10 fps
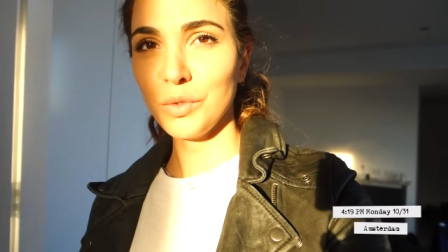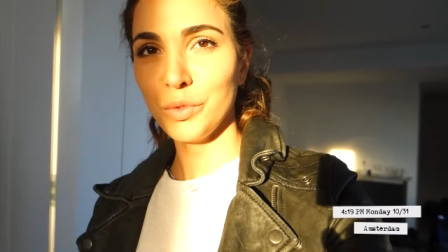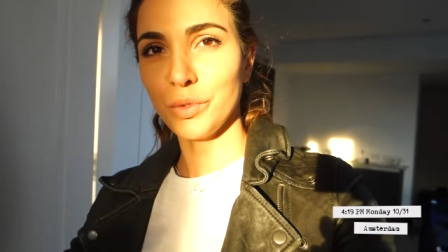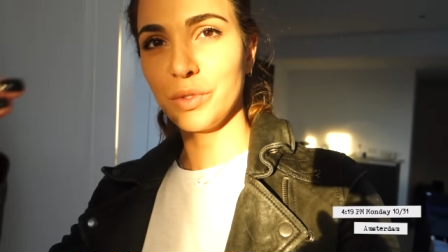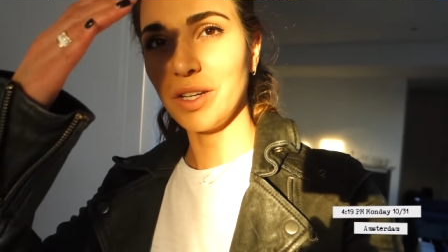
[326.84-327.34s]

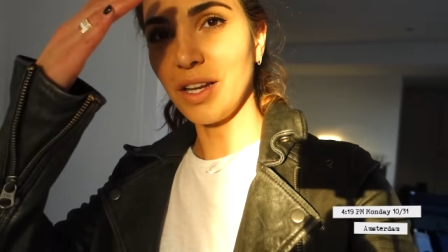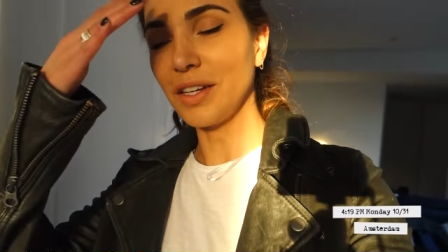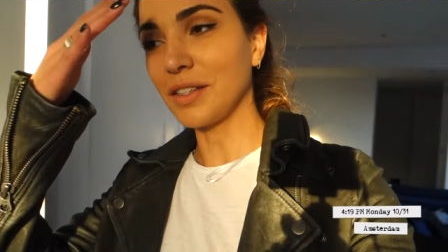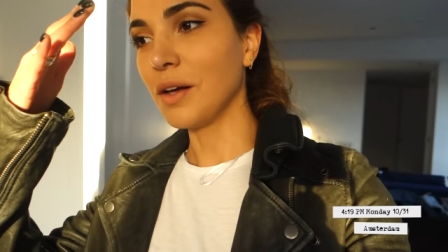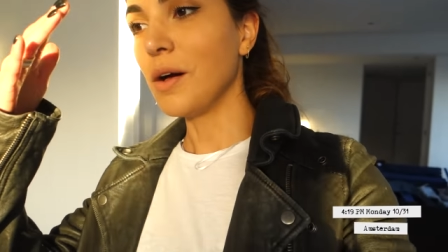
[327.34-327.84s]
Ooh, the
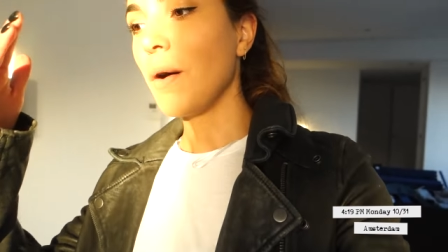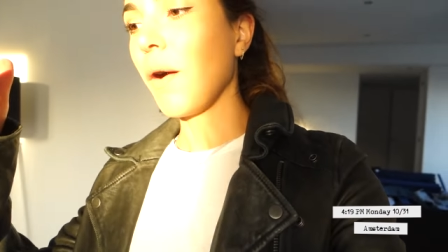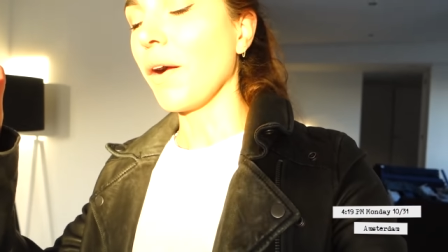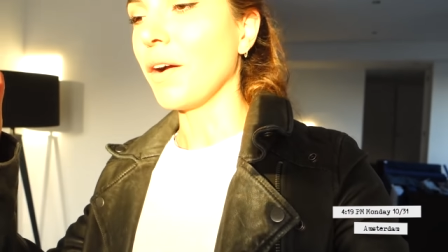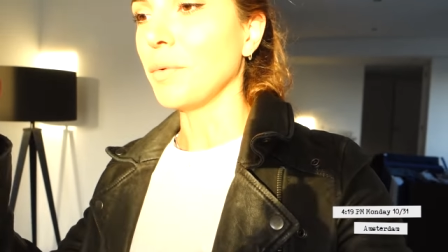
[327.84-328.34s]
light.
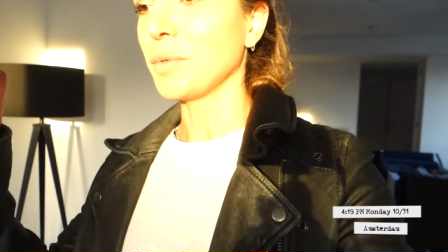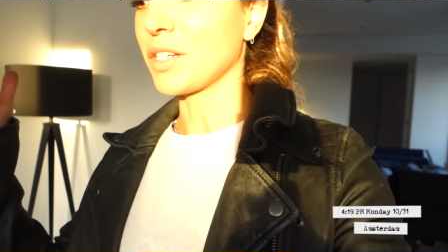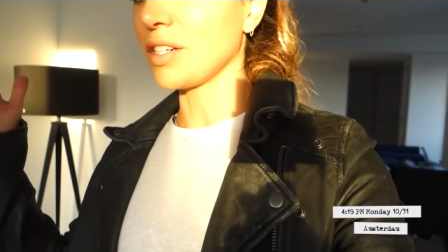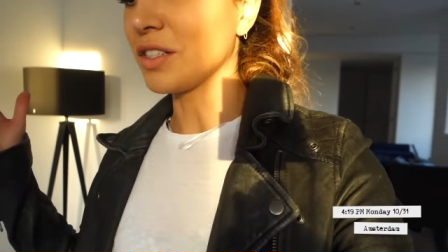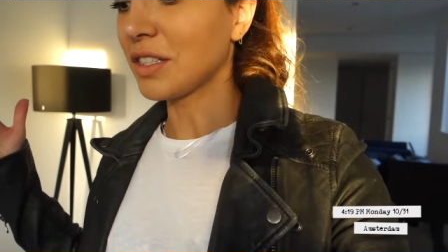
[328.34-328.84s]
Uh,
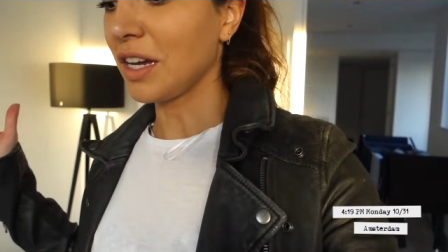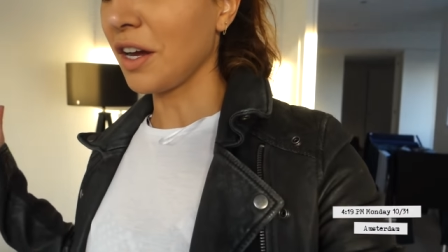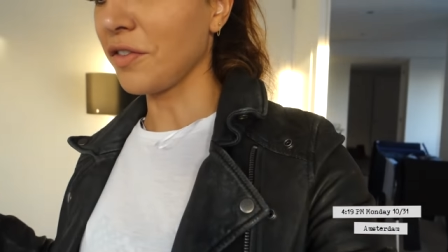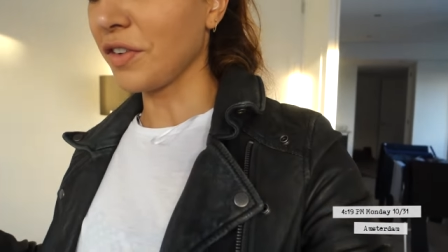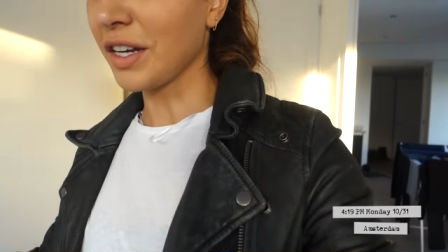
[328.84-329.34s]
because I
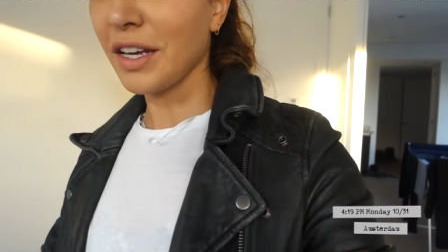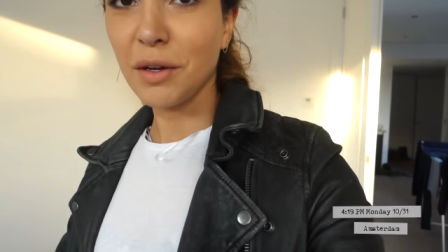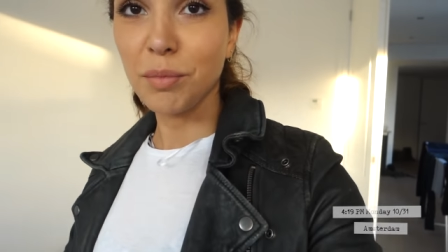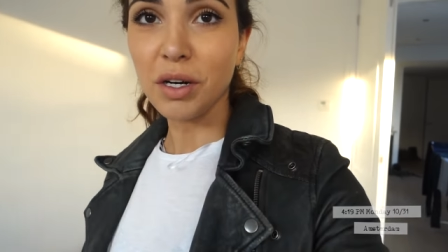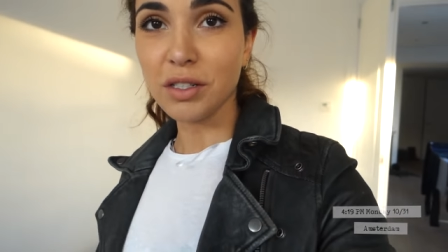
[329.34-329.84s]
have a
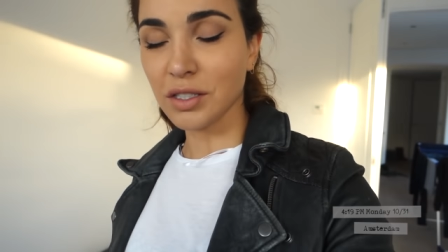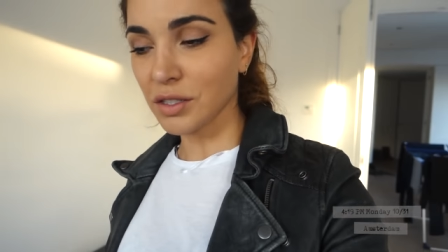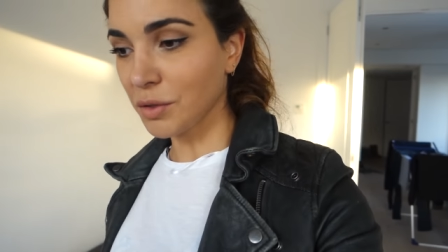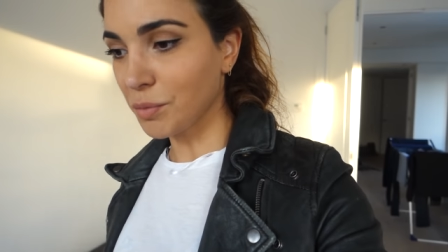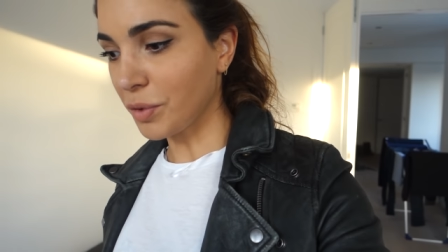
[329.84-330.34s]

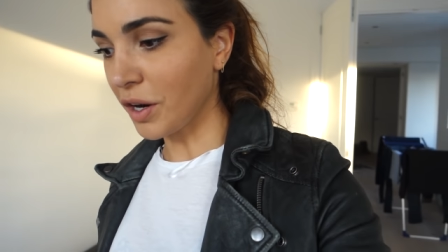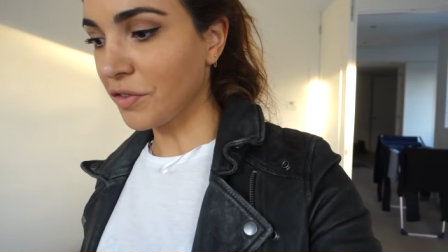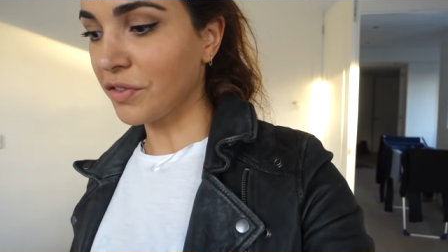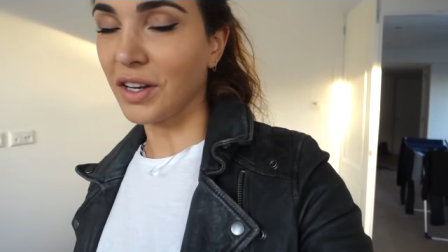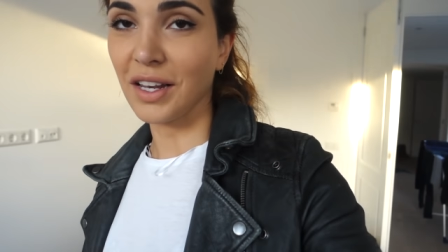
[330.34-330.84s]
kickbox
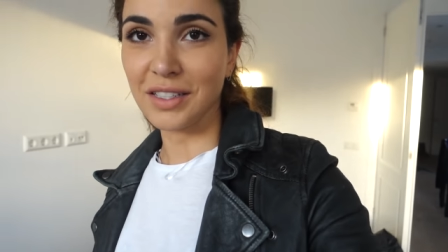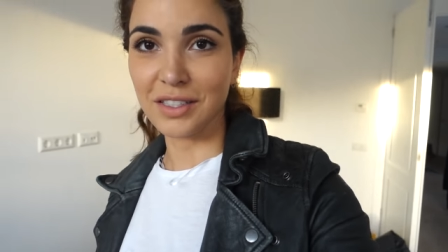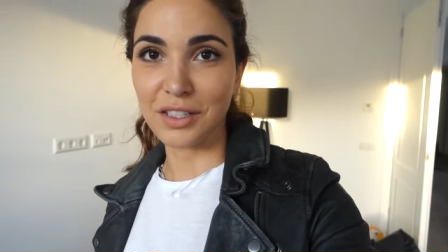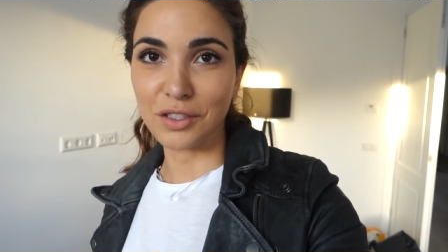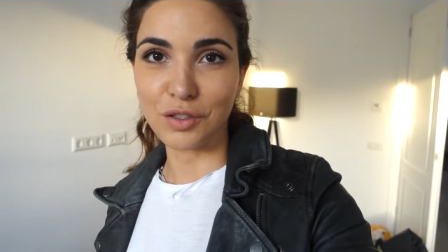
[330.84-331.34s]
private
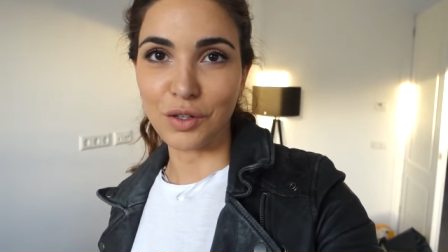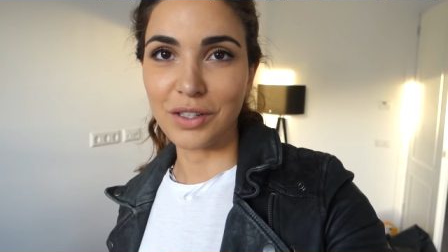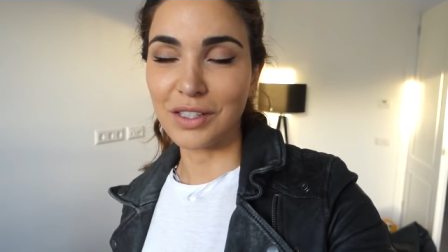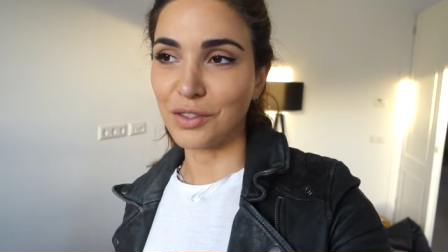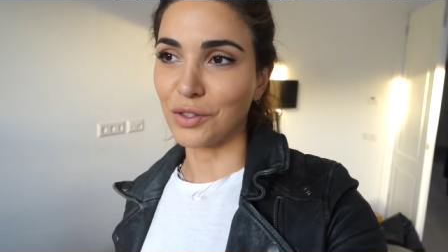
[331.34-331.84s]
lesson, so
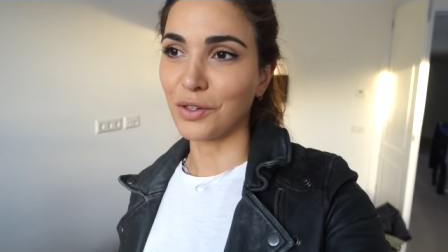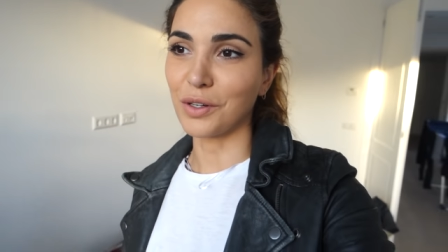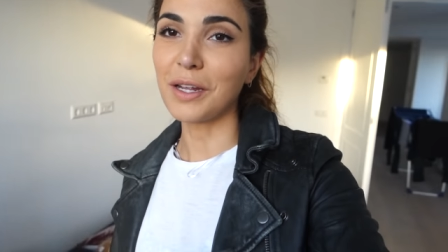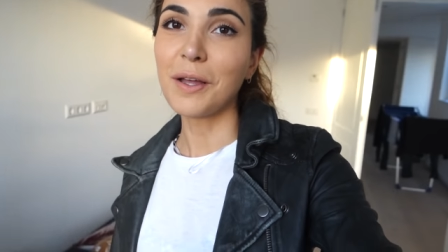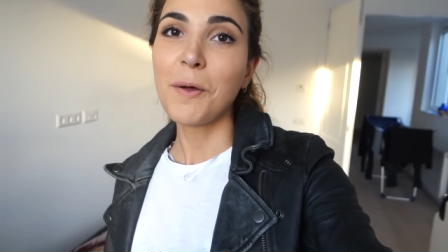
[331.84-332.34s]
I need to
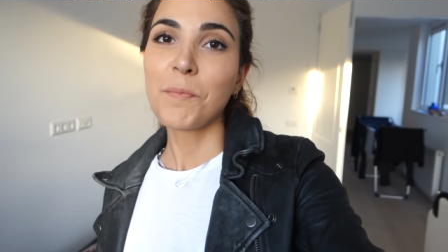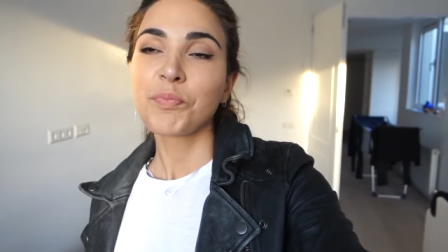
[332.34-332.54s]
hurry.